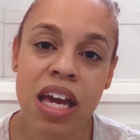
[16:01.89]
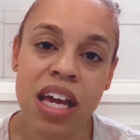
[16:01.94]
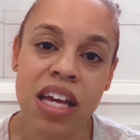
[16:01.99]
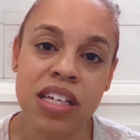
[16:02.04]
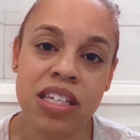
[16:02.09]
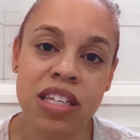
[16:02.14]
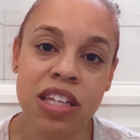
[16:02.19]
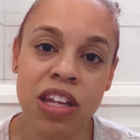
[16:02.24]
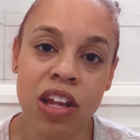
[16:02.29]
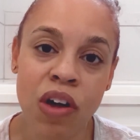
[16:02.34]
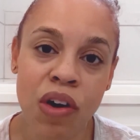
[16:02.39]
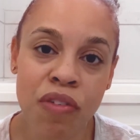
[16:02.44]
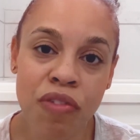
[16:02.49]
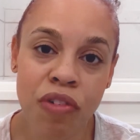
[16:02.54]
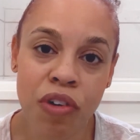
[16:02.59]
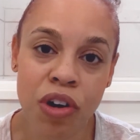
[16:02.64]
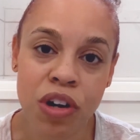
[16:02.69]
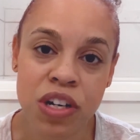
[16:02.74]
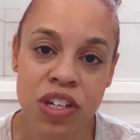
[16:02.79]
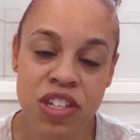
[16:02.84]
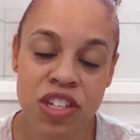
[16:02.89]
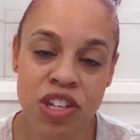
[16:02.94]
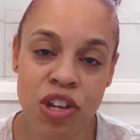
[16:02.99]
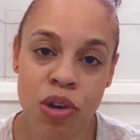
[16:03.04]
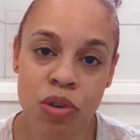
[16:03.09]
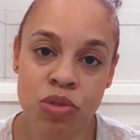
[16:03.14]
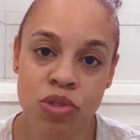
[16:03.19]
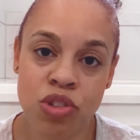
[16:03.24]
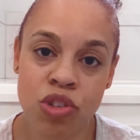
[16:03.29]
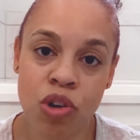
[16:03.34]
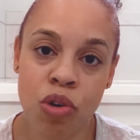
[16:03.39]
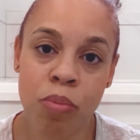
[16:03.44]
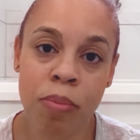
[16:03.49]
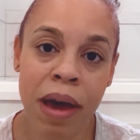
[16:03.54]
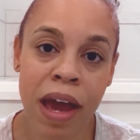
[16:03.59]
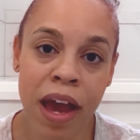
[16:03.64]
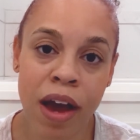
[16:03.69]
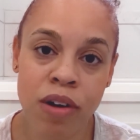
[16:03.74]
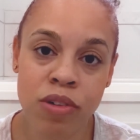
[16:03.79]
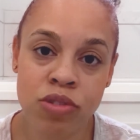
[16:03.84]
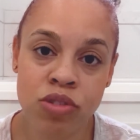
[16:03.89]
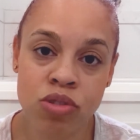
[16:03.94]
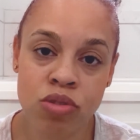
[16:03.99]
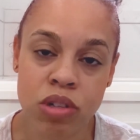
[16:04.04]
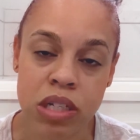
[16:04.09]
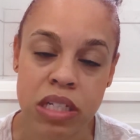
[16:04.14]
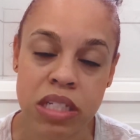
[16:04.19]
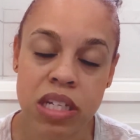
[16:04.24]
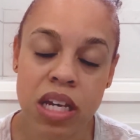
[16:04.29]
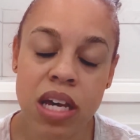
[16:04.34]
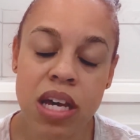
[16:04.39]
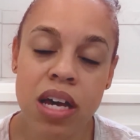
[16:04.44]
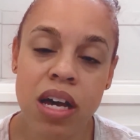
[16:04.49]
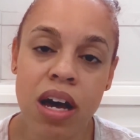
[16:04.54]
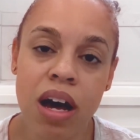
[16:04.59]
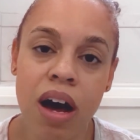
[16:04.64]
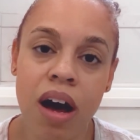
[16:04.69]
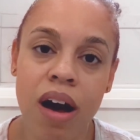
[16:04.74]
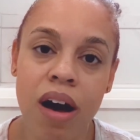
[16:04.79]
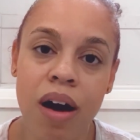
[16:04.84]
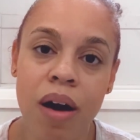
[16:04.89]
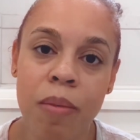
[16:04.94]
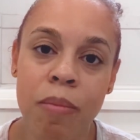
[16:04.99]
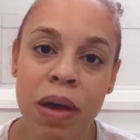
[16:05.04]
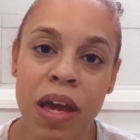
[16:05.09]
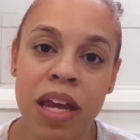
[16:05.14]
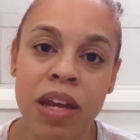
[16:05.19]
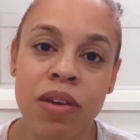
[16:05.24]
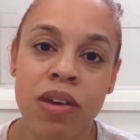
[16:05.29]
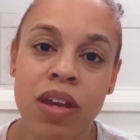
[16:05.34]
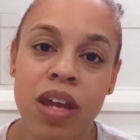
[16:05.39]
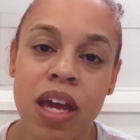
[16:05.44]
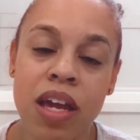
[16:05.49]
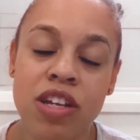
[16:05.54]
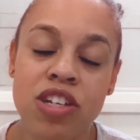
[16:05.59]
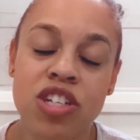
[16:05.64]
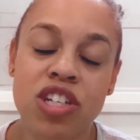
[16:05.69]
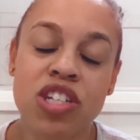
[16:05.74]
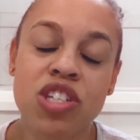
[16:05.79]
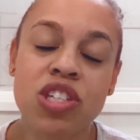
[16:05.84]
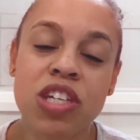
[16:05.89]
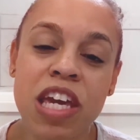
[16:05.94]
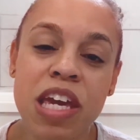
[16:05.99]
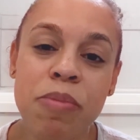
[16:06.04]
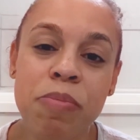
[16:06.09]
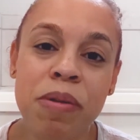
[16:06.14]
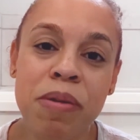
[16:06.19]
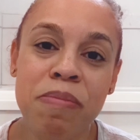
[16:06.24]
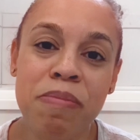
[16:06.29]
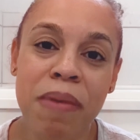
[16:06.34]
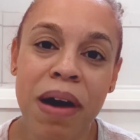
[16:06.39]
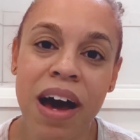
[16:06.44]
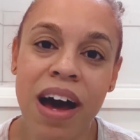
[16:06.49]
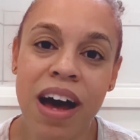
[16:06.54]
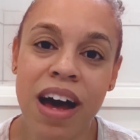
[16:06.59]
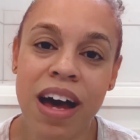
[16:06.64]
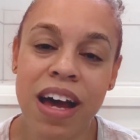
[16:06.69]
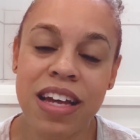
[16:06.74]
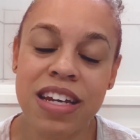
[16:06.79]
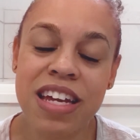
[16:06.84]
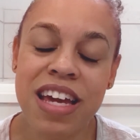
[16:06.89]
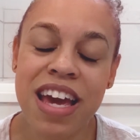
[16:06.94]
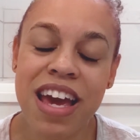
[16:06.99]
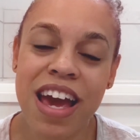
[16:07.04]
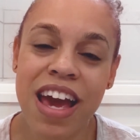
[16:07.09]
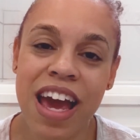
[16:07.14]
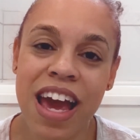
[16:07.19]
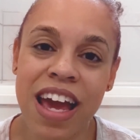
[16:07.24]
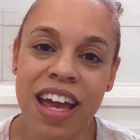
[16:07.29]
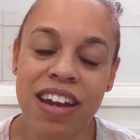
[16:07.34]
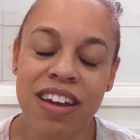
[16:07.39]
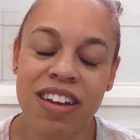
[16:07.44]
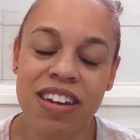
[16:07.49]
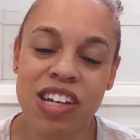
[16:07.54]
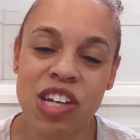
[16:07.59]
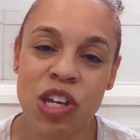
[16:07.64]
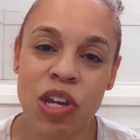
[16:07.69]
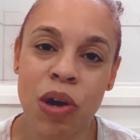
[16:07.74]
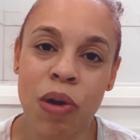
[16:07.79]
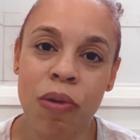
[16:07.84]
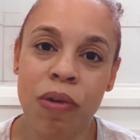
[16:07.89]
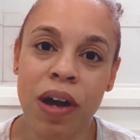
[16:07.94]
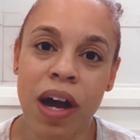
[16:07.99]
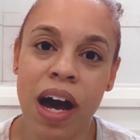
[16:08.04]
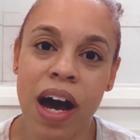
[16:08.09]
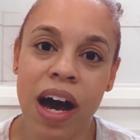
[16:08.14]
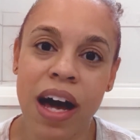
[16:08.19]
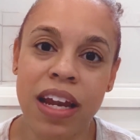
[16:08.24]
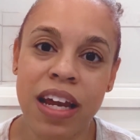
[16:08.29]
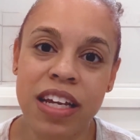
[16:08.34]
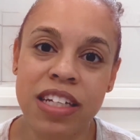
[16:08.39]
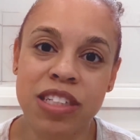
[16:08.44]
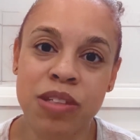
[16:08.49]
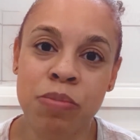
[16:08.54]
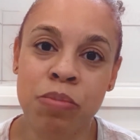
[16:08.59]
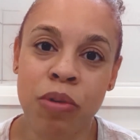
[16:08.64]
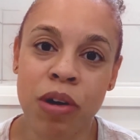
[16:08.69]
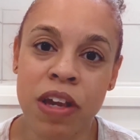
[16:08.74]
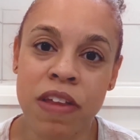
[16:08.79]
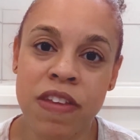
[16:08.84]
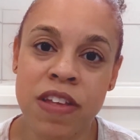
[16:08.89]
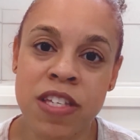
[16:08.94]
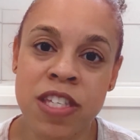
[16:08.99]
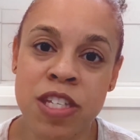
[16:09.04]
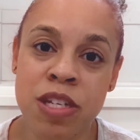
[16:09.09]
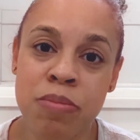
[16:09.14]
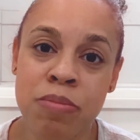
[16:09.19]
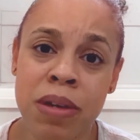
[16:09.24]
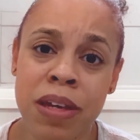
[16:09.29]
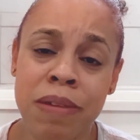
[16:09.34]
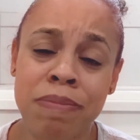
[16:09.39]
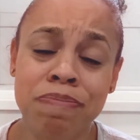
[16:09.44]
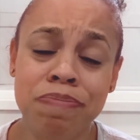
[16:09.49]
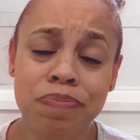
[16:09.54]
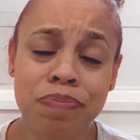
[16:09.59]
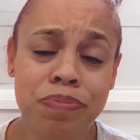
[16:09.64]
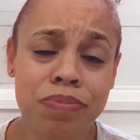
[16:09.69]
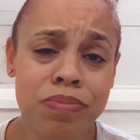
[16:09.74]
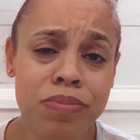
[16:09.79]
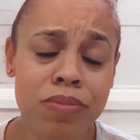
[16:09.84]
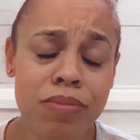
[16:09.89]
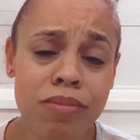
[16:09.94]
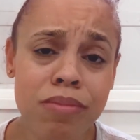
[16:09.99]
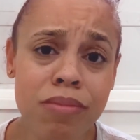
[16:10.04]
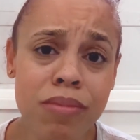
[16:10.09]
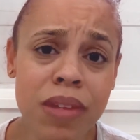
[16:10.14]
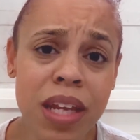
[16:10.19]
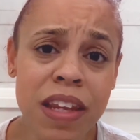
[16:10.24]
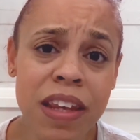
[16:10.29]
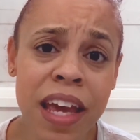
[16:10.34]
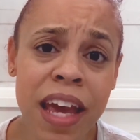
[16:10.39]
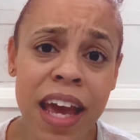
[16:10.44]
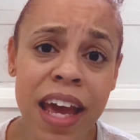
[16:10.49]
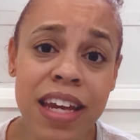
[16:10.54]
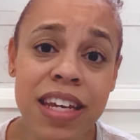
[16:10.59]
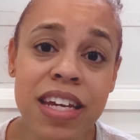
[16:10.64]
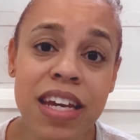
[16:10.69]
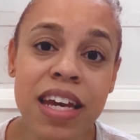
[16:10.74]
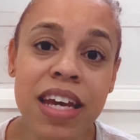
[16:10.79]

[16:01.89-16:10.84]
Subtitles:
His love for us knows no boundaries. And just keep in mind, and you know, God had to bring this to me, that